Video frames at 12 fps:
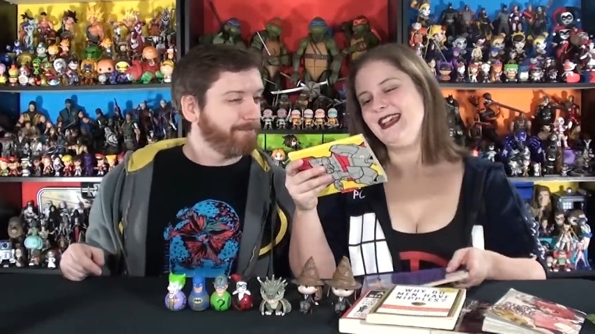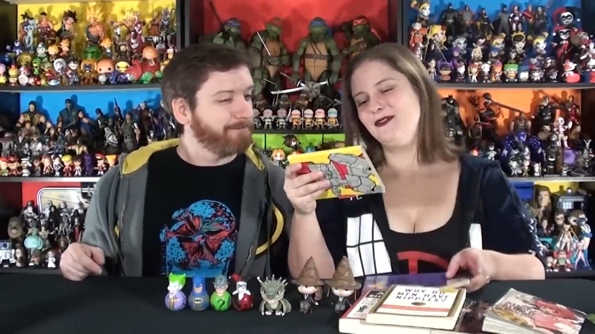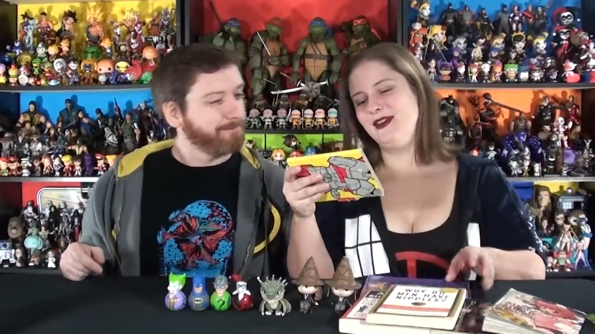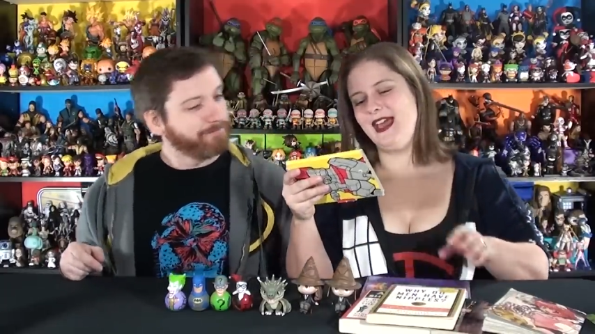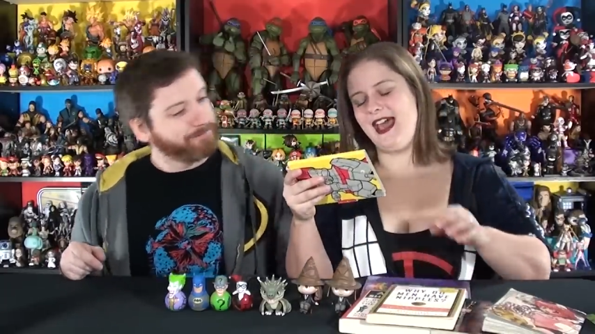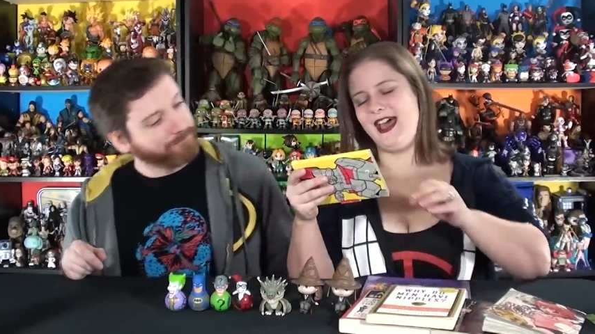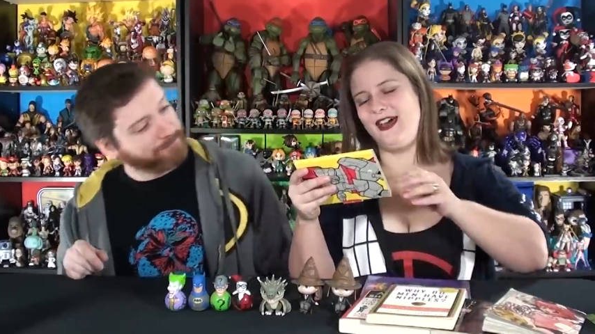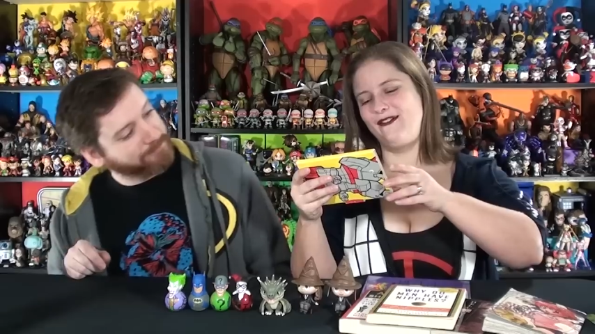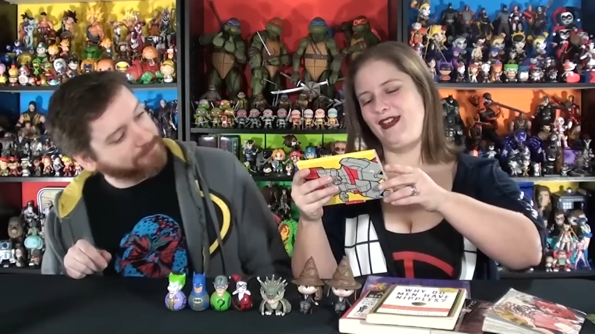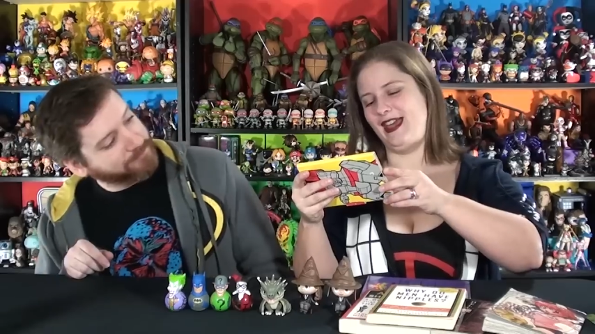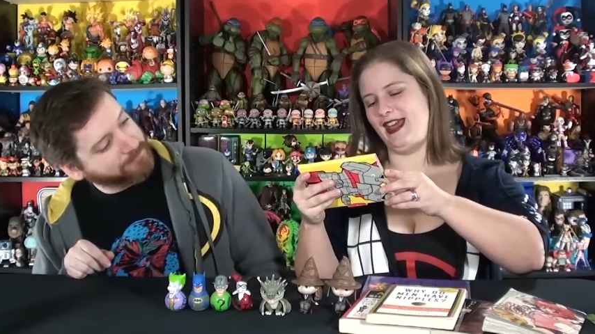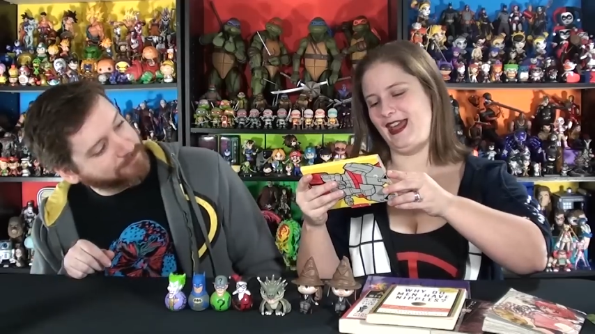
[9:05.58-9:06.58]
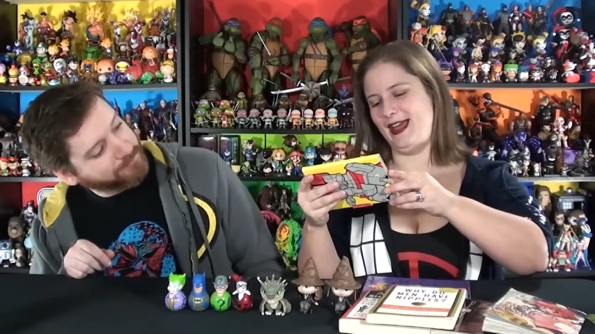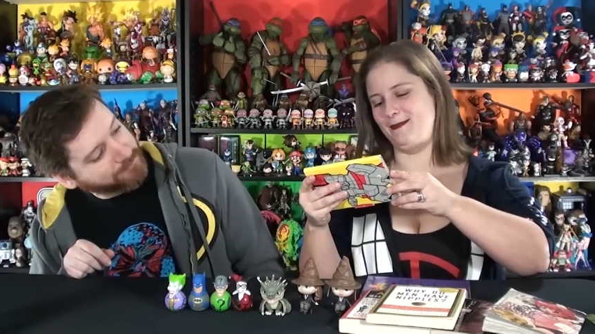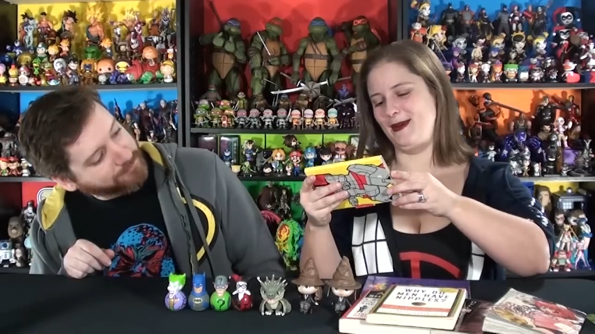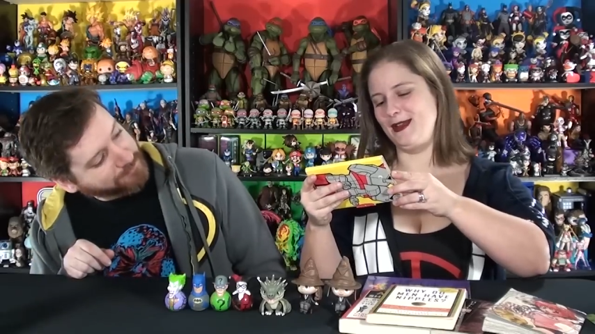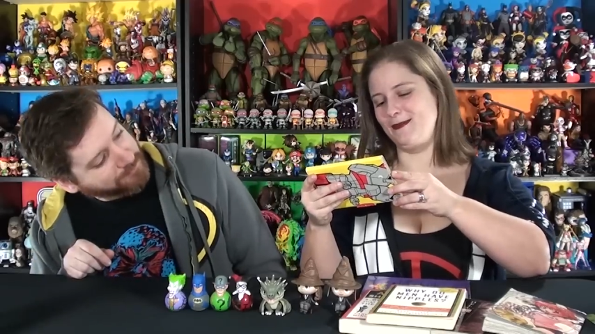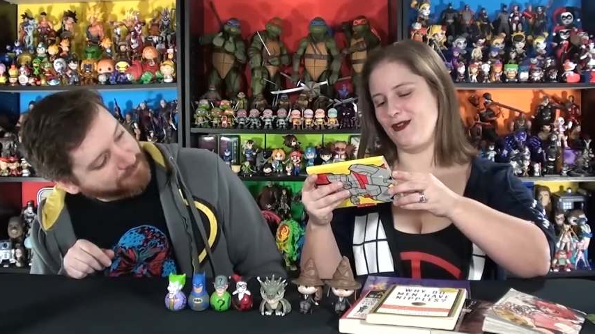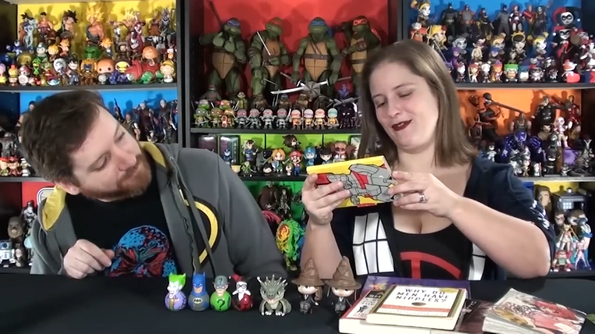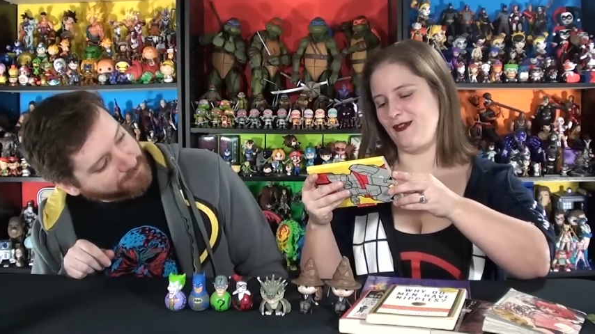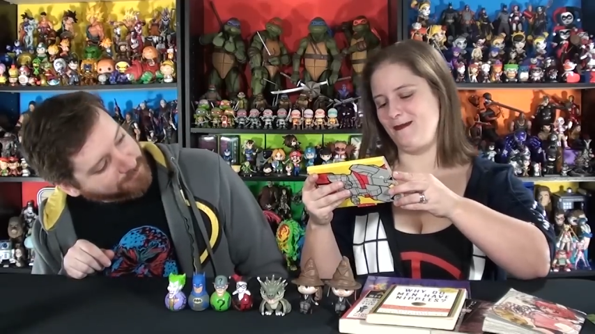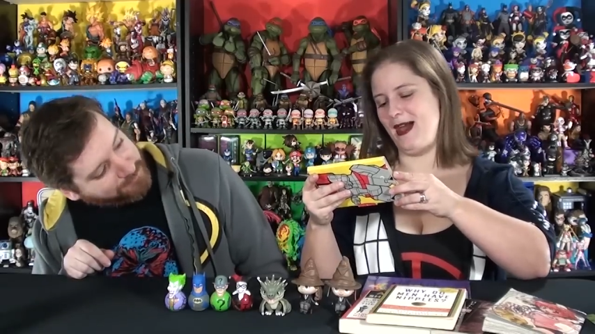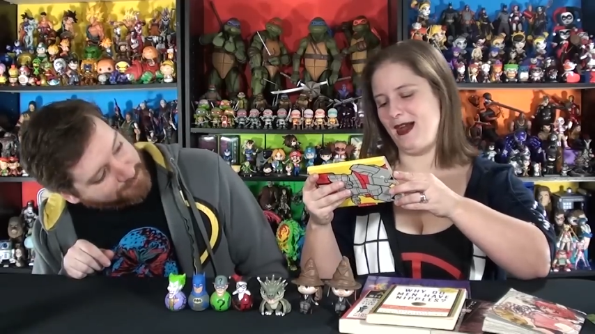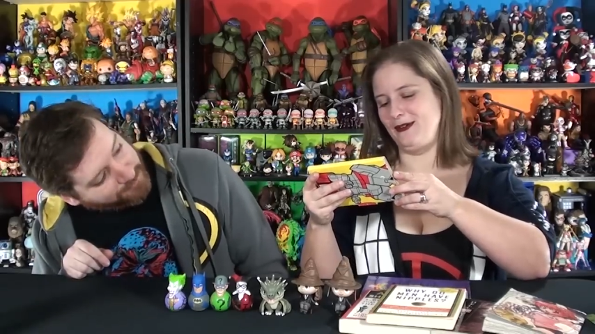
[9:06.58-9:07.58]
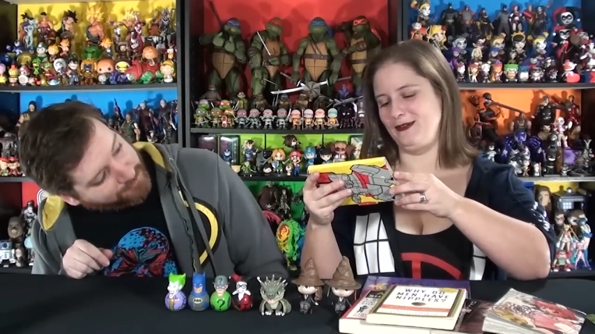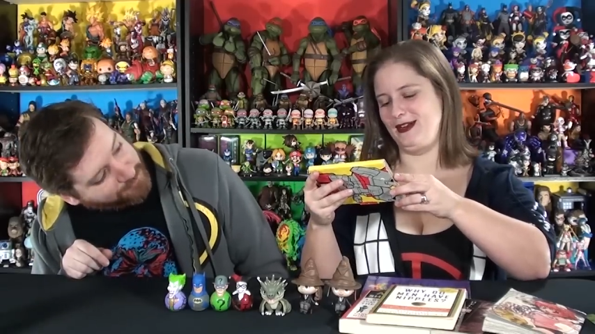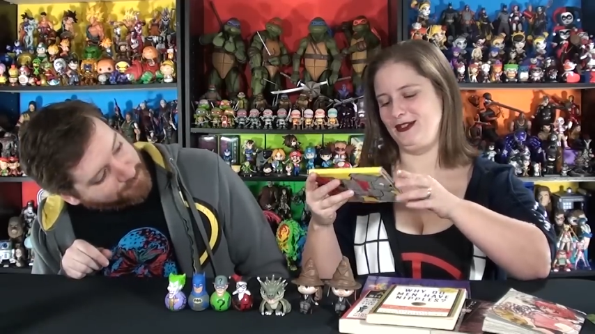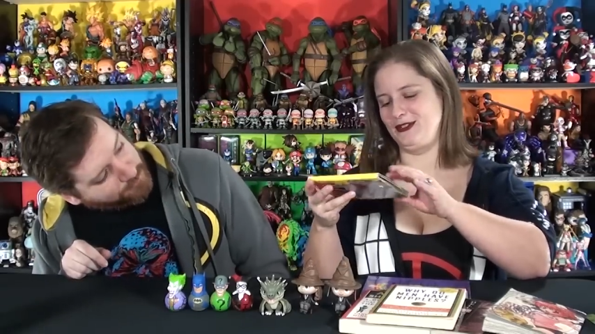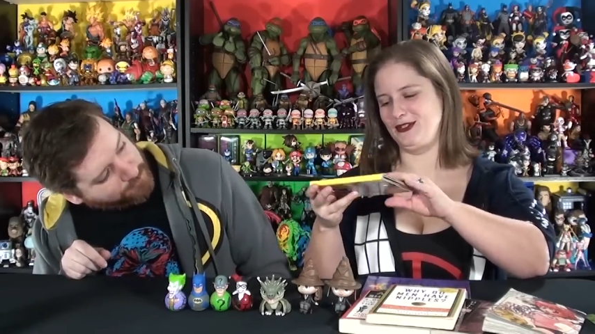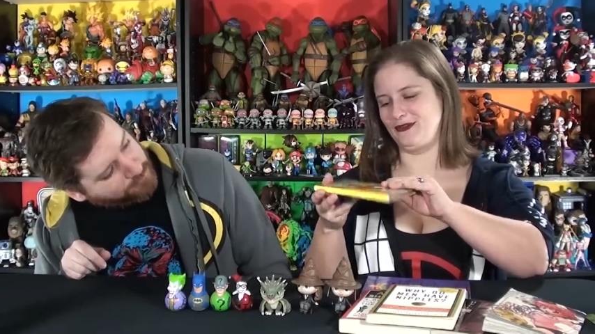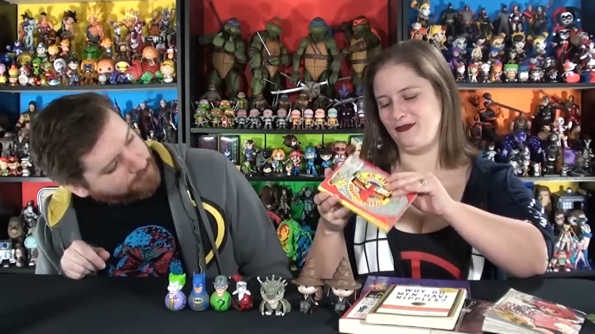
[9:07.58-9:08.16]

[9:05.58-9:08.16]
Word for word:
Speaker 1: We have a Mighty Morphin Power Rangers